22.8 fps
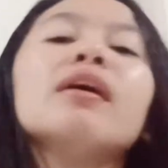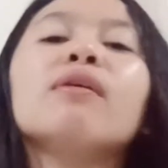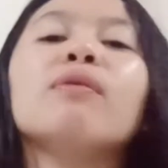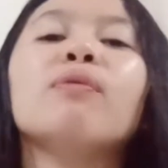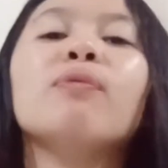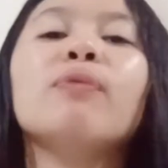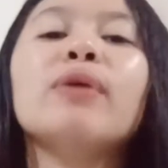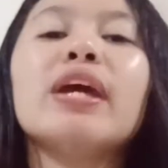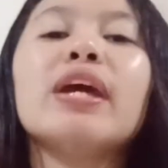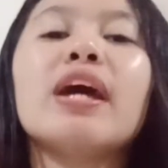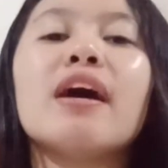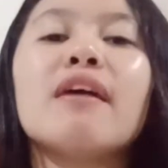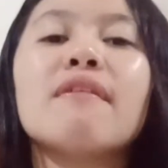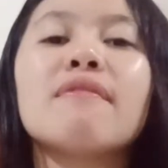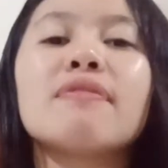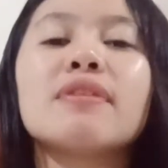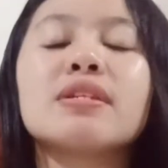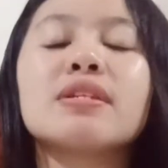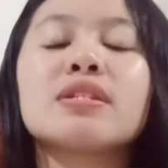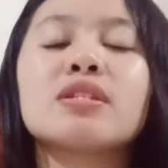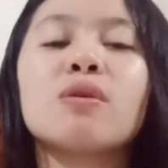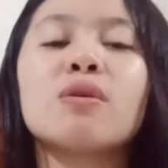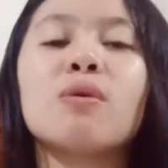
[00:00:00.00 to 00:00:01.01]
we have
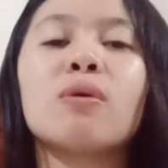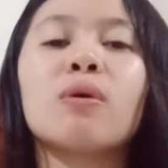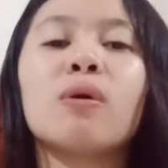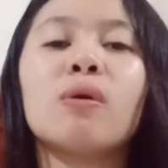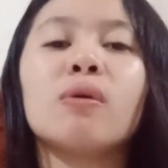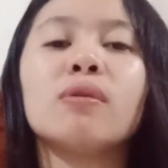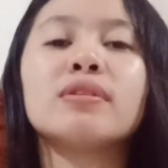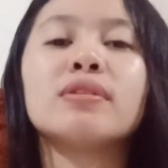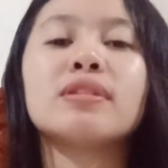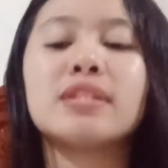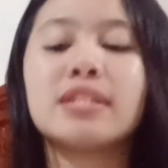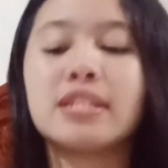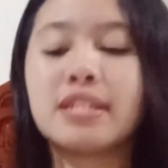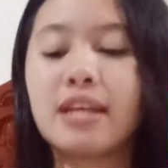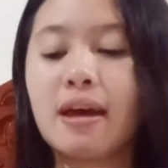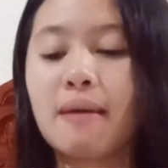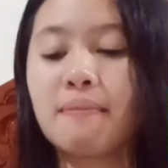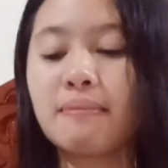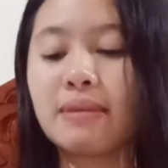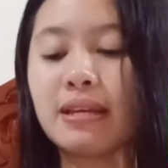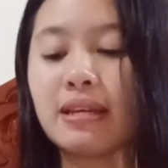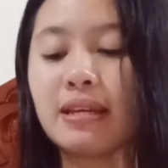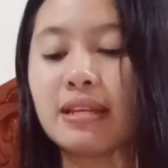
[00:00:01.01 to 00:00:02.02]
the so-called
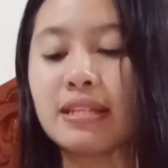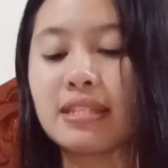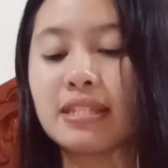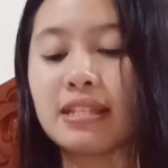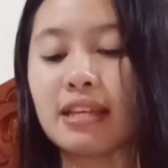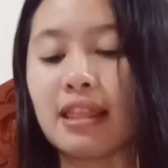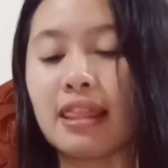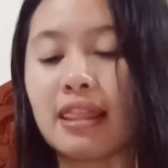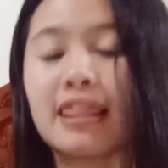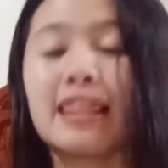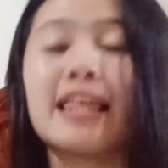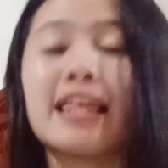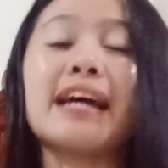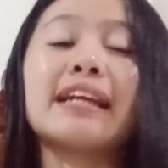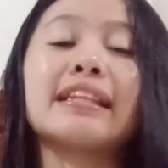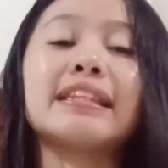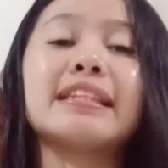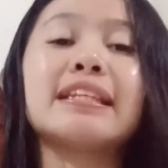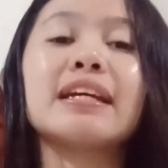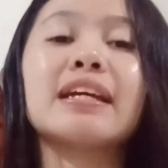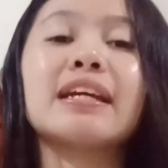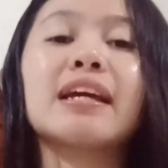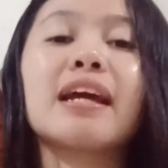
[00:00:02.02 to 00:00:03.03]

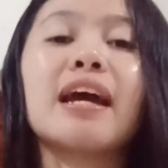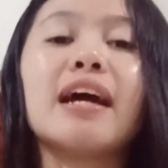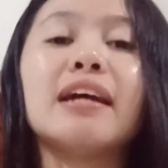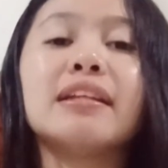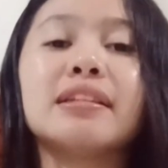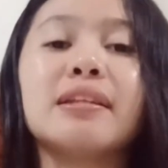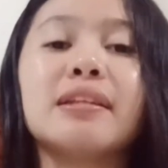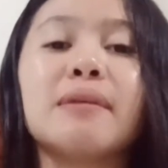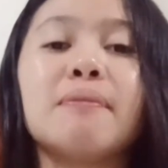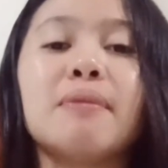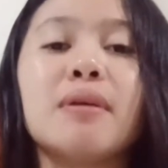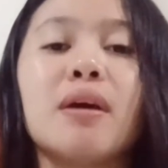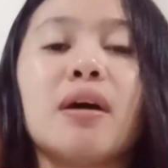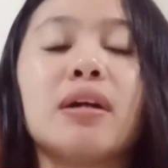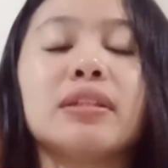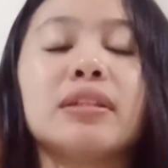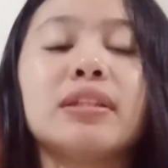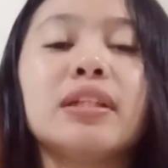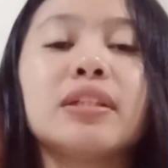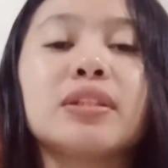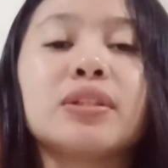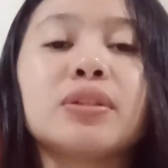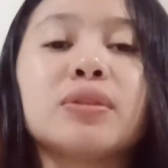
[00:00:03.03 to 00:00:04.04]
semi-synthetic
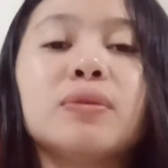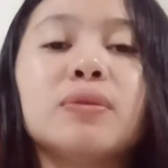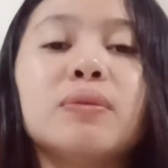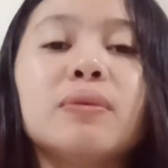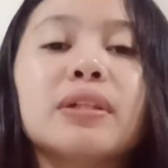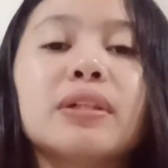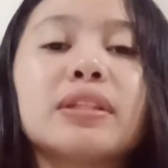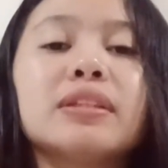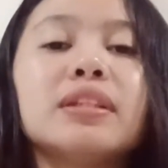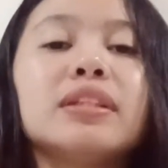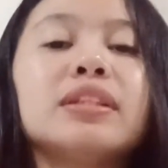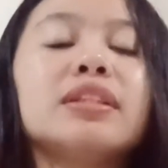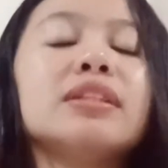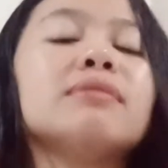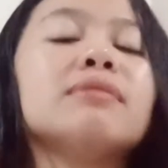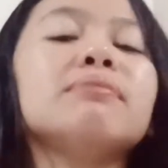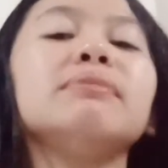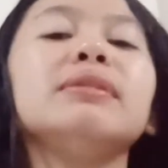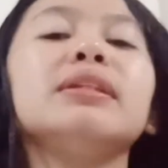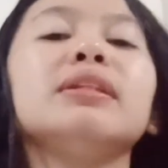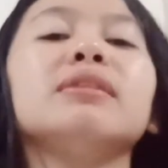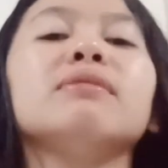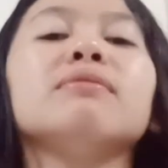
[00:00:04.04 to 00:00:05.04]
antibiotics. So what does it
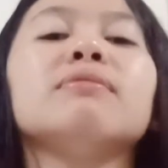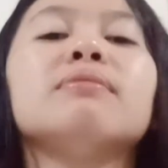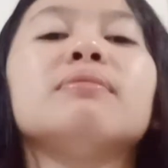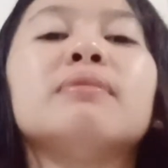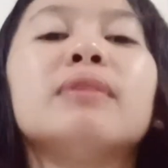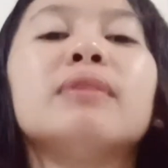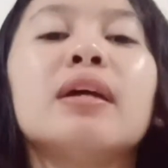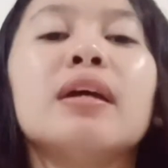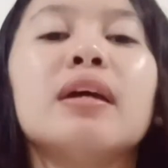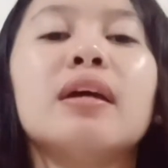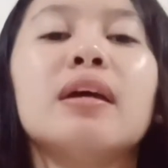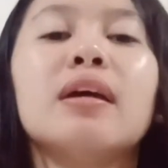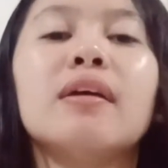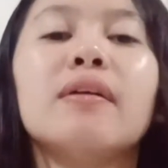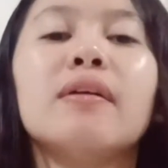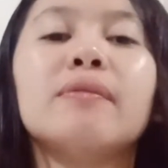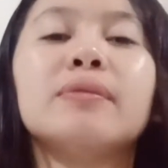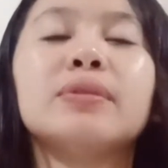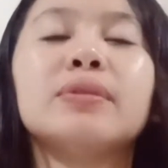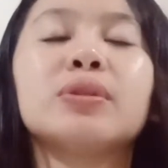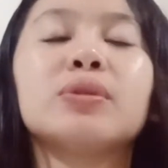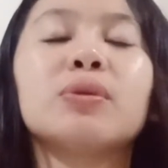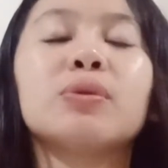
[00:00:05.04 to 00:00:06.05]
mean?
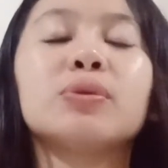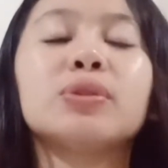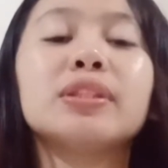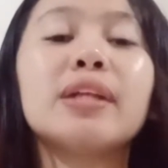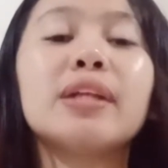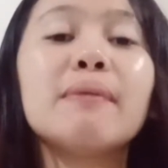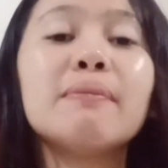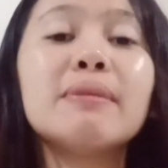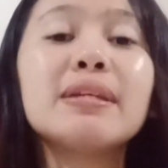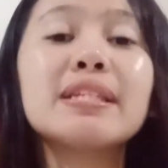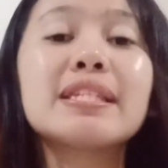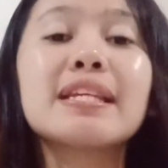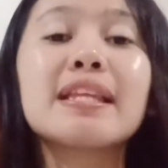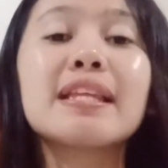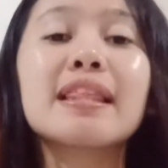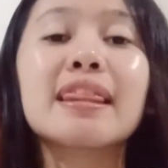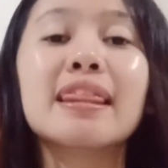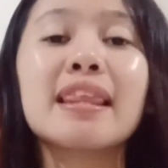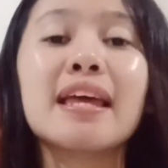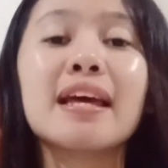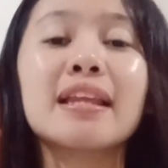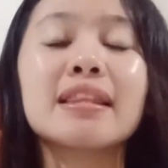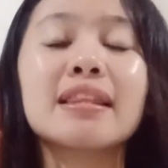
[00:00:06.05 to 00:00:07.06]
So
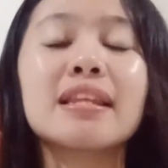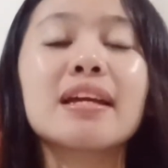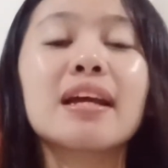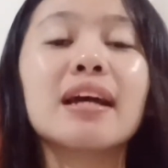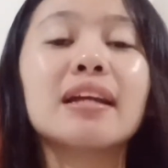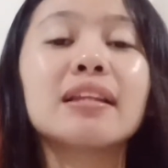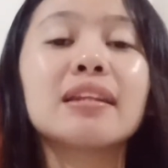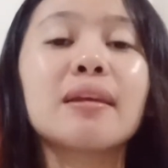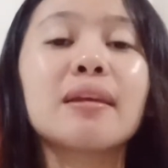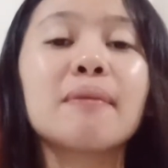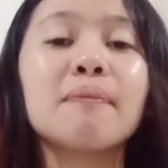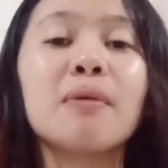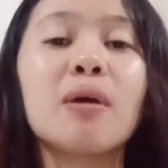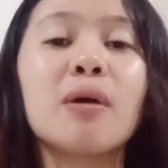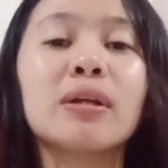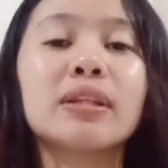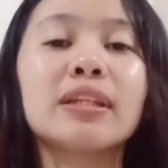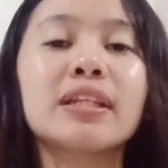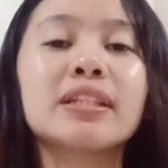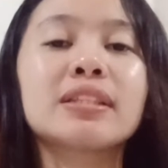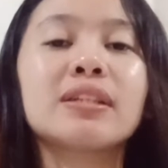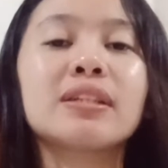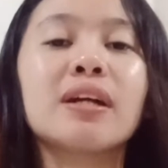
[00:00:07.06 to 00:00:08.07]
semi-synthetic
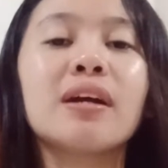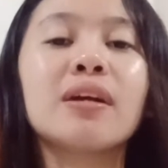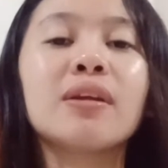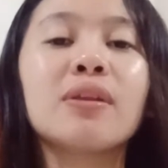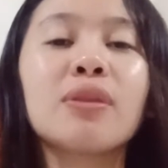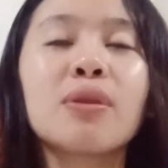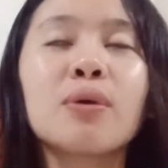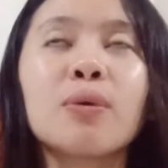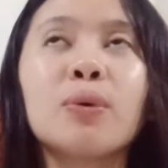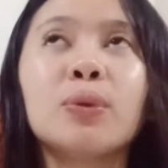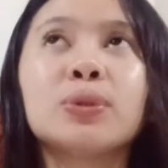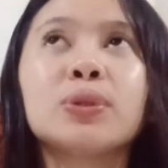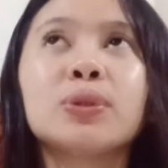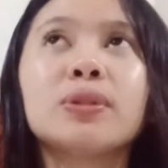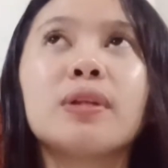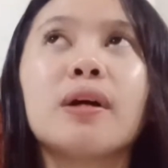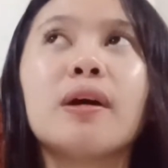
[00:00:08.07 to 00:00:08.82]
antibiotics are those